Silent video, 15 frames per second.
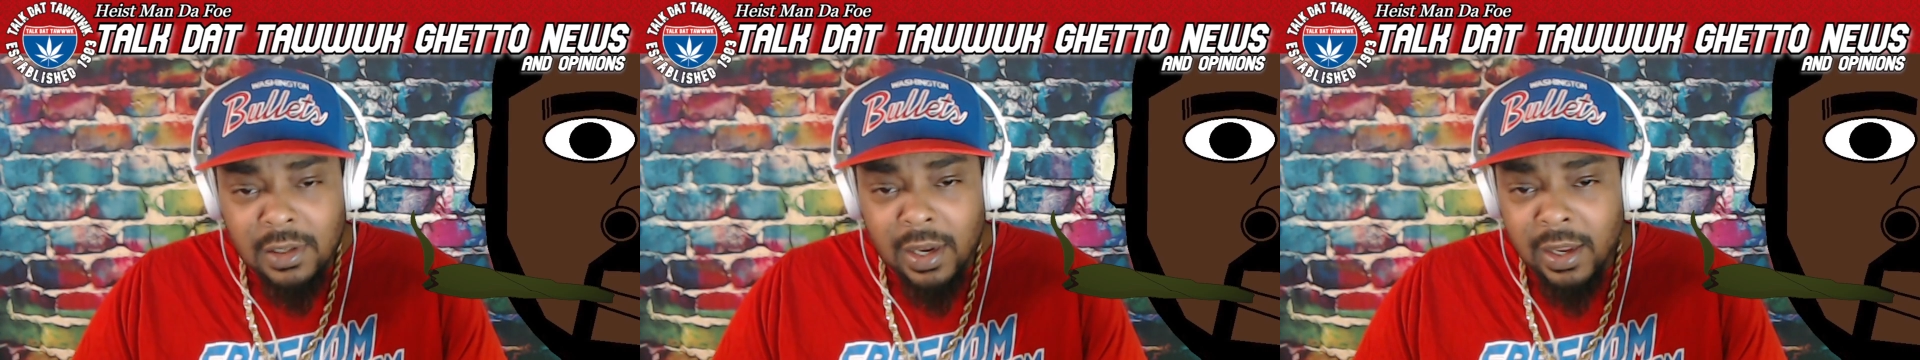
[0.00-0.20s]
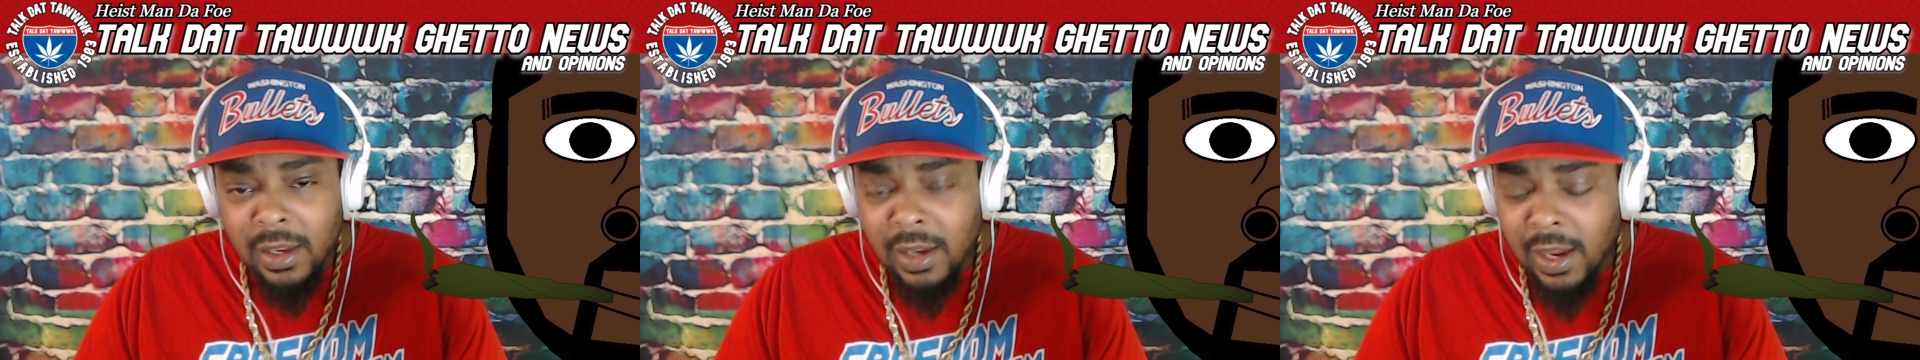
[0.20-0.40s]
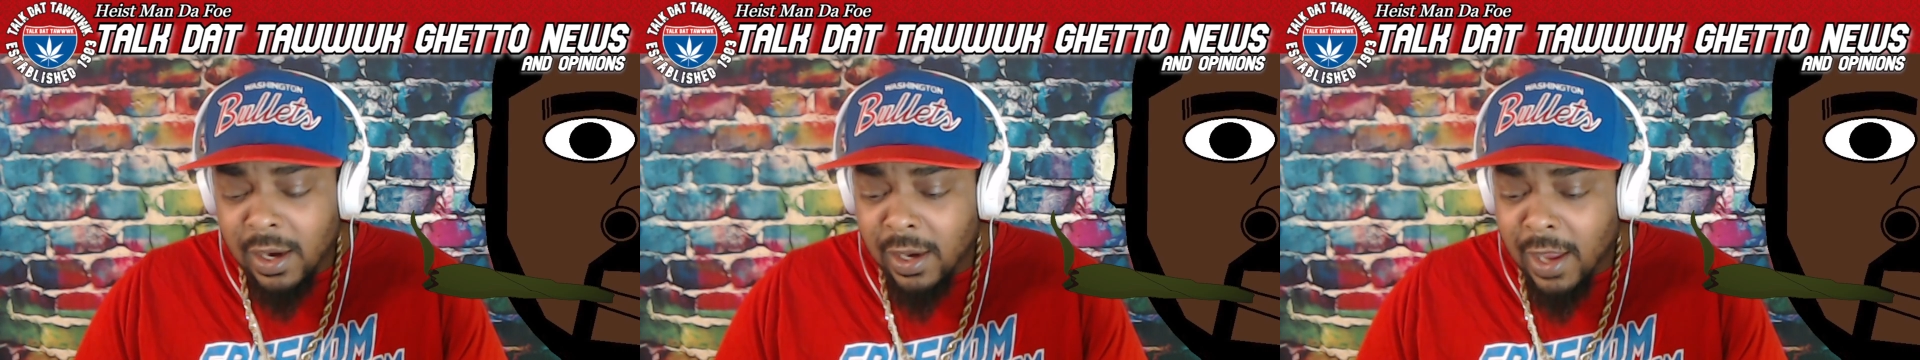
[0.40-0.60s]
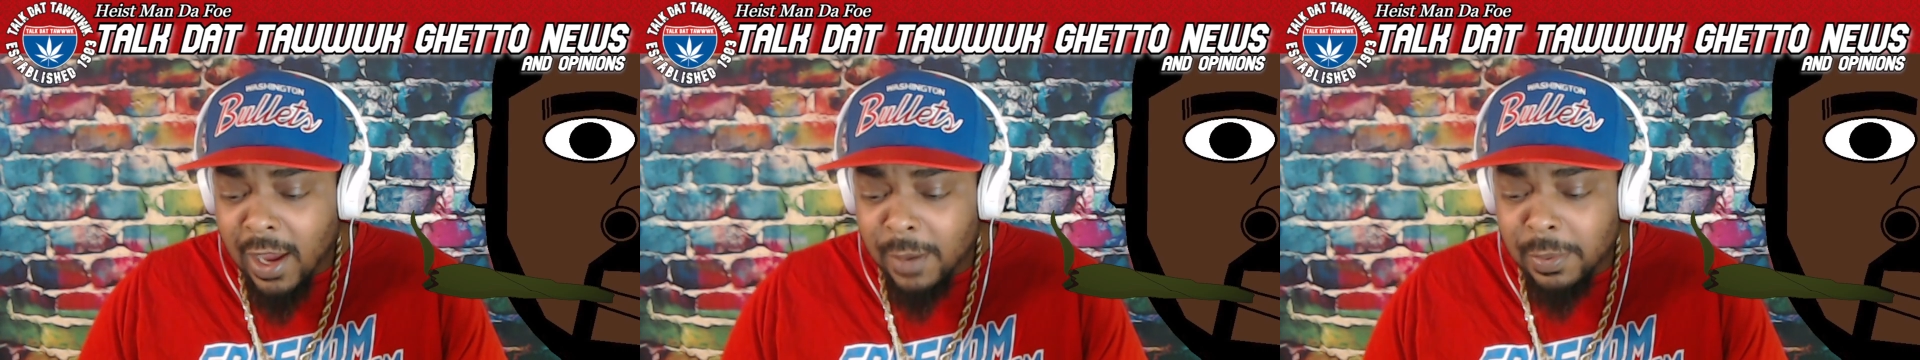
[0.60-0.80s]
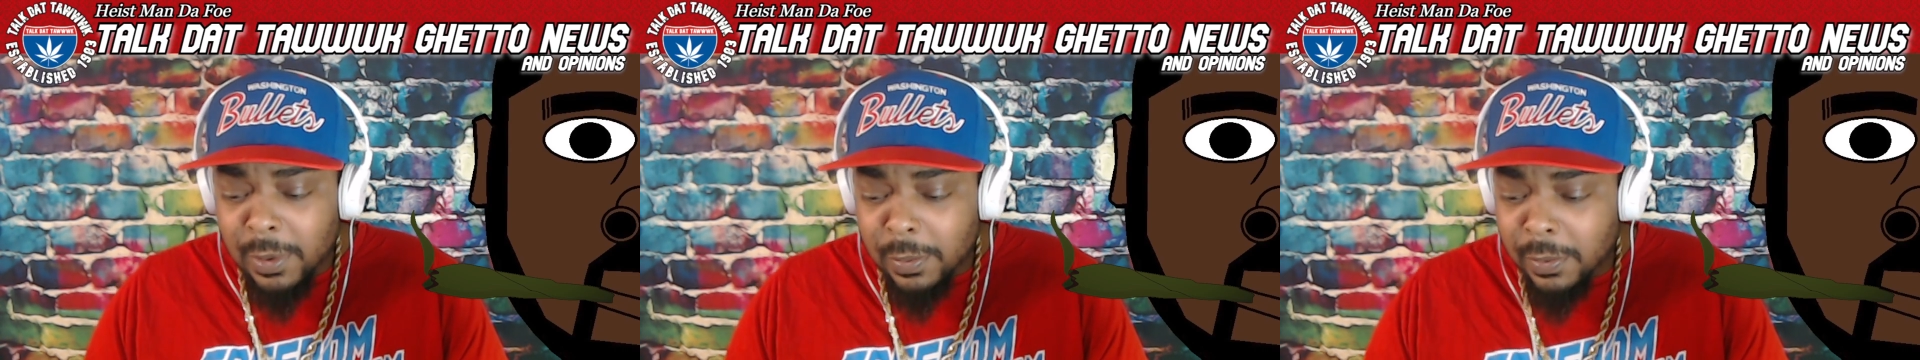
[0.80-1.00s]
Like he got a lot
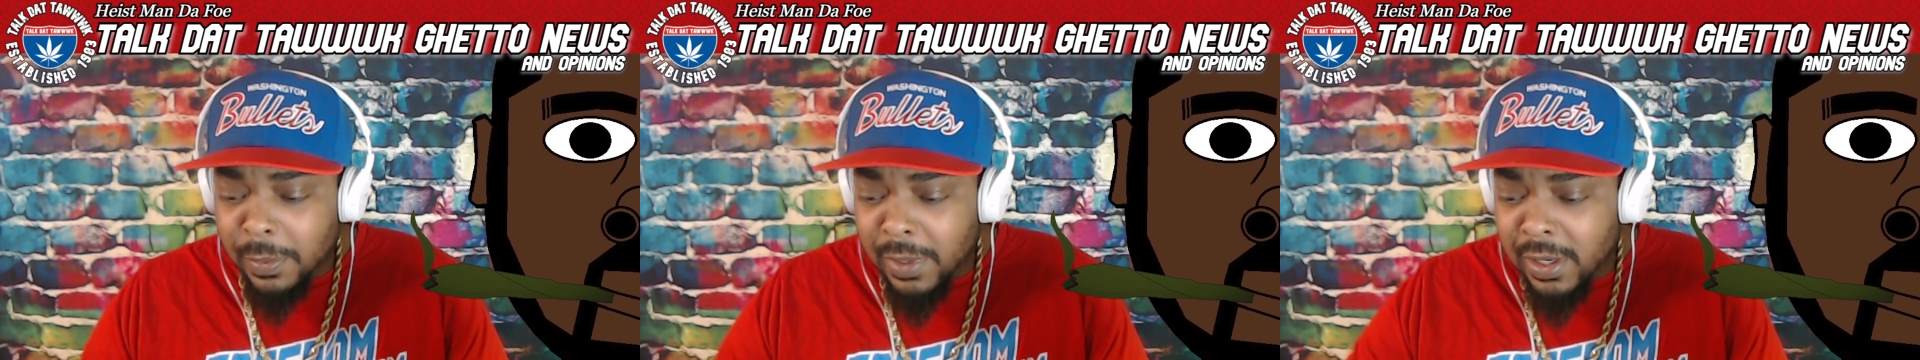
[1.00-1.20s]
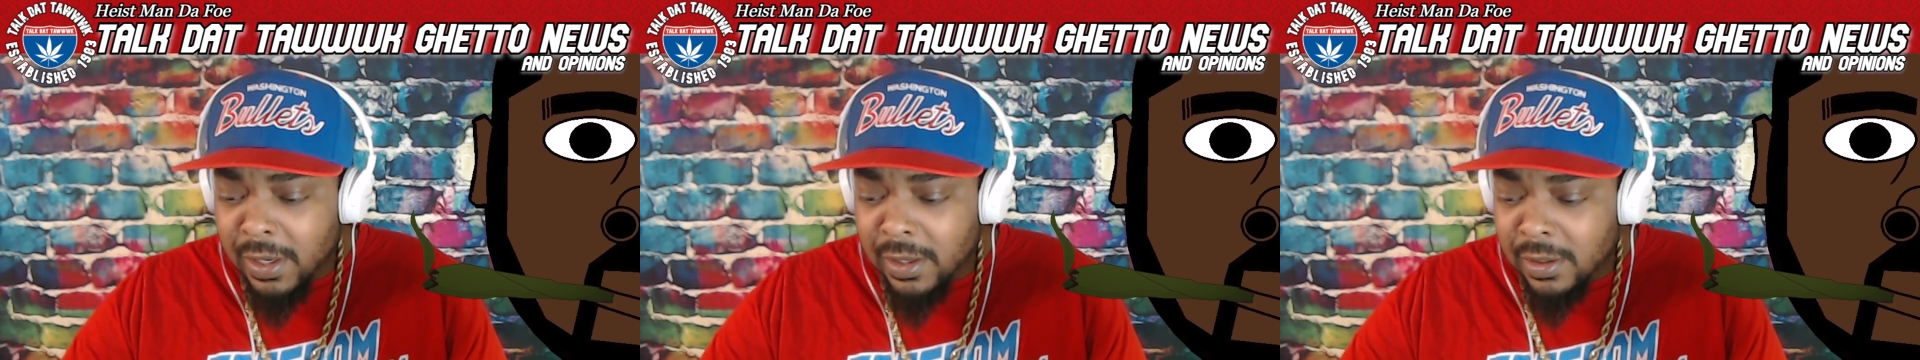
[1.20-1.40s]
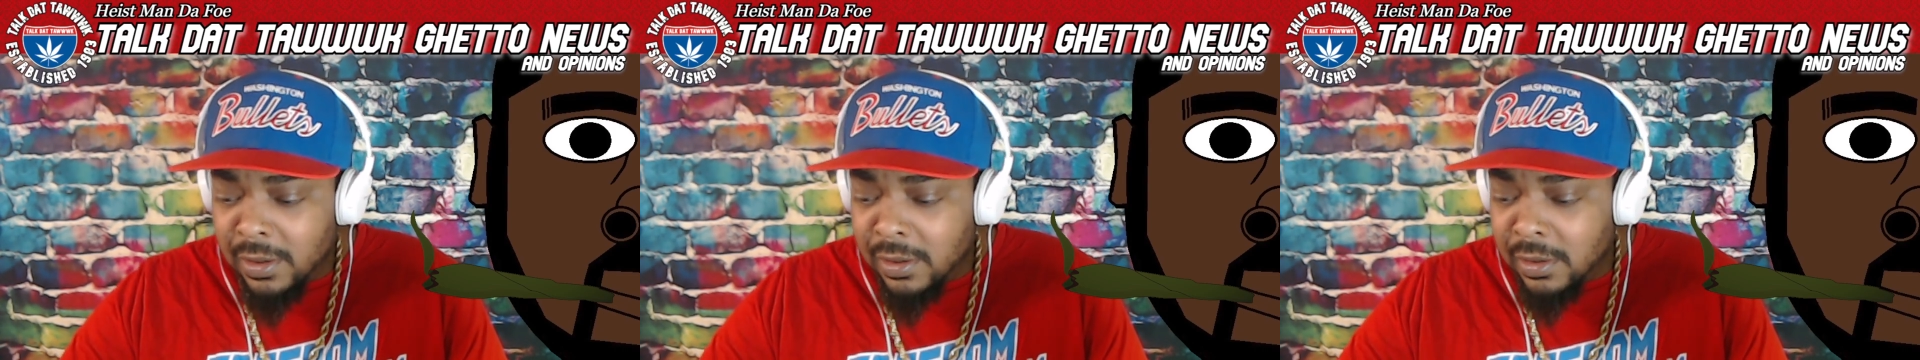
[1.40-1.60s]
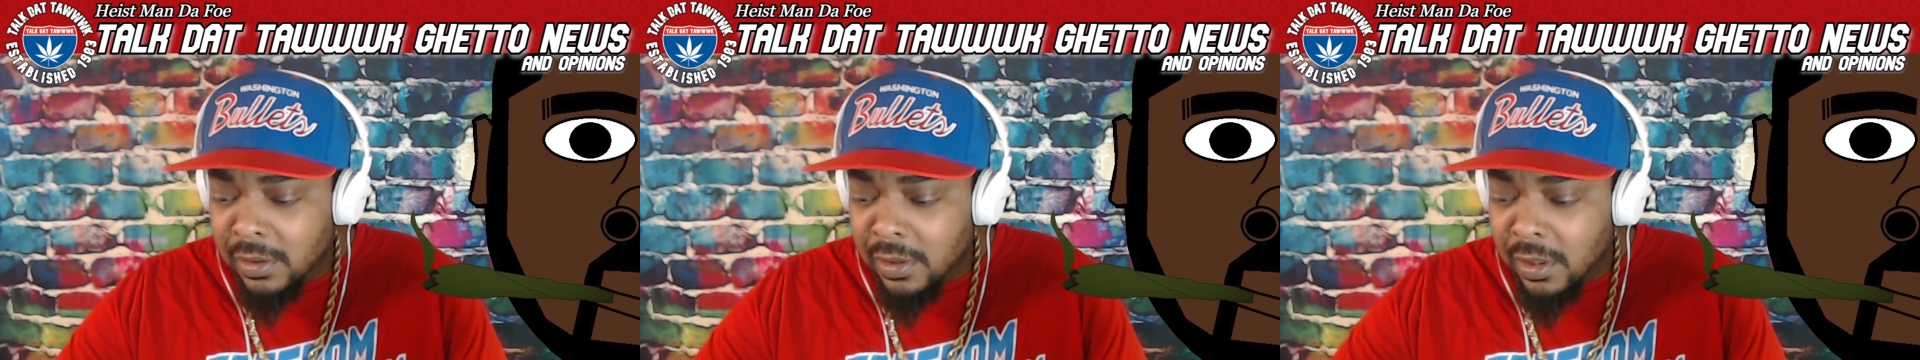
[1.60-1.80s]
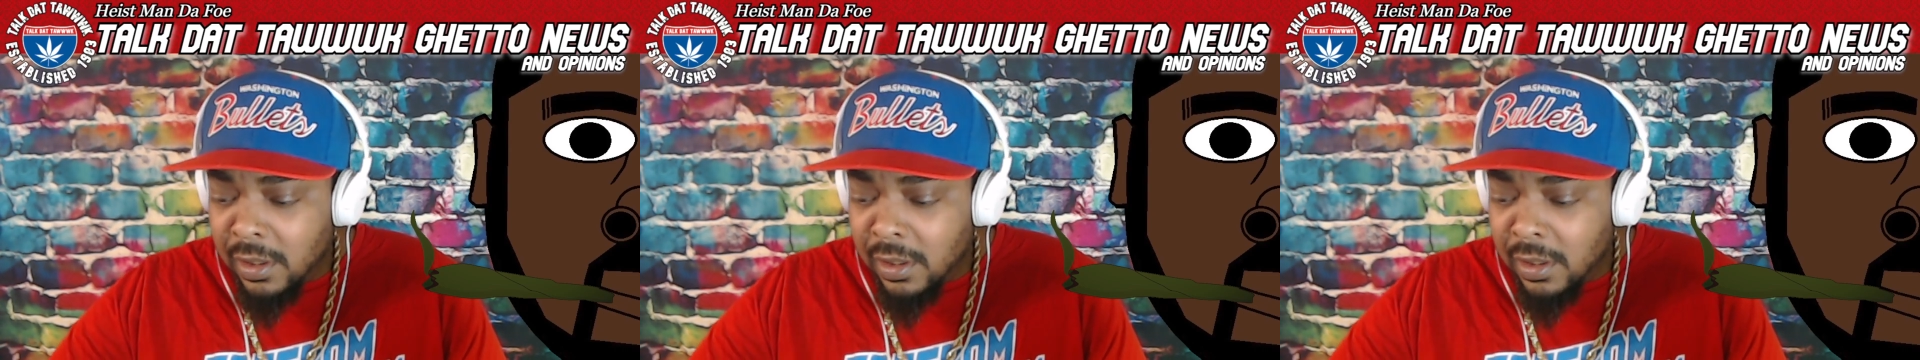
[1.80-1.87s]
of people, man, that,